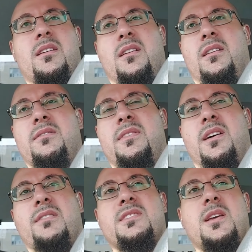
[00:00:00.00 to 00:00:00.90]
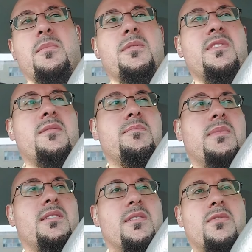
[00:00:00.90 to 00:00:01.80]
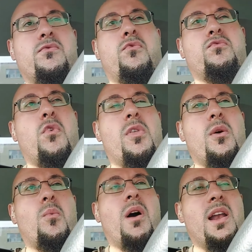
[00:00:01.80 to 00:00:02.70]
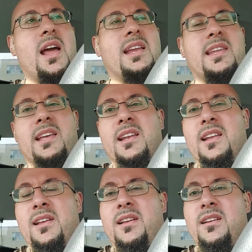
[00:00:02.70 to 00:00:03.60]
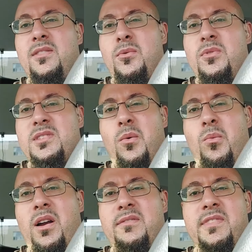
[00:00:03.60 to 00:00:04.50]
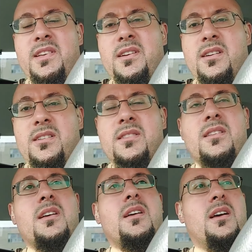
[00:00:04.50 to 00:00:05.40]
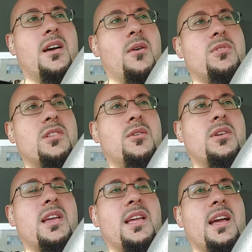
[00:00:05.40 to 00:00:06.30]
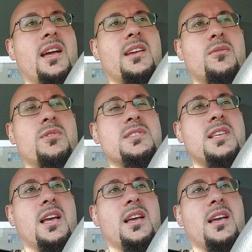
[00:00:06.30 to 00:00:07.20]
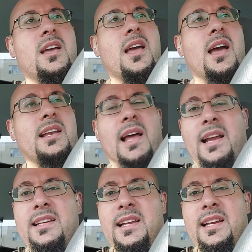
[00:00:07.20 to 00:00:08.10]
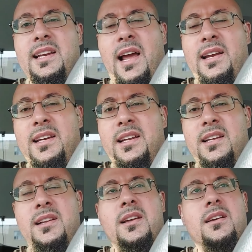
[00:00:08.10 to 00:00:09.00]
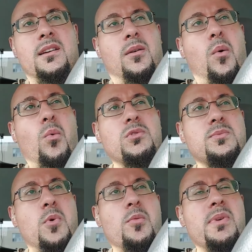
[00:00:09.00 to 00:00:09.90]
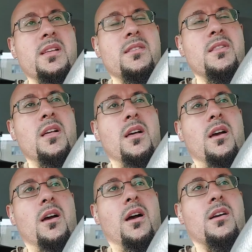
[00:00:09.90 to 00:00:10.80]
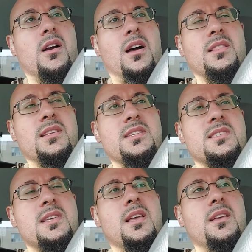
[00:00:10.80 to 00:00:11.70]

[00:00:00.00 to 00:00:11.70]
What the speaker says: of some of them. But for the one I did, there was the one vehicle I was looking at. It was a 1990 Oldsmobile a Cutlass